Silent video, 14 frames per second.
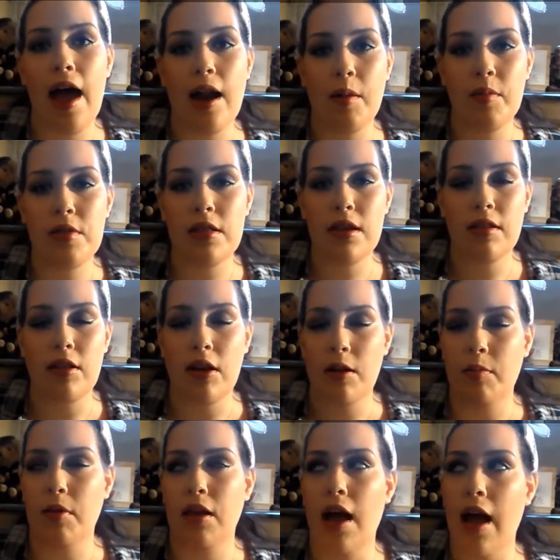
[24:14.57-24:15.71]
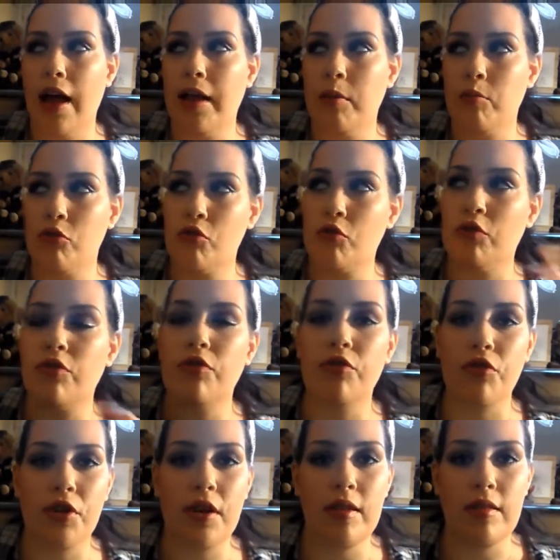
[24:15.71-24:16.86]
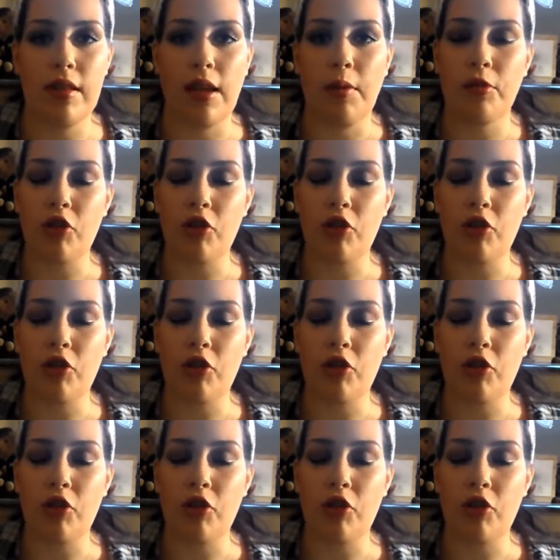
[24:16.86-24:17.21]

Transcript: and I'm sitting there, and I'm like, I am just freezing.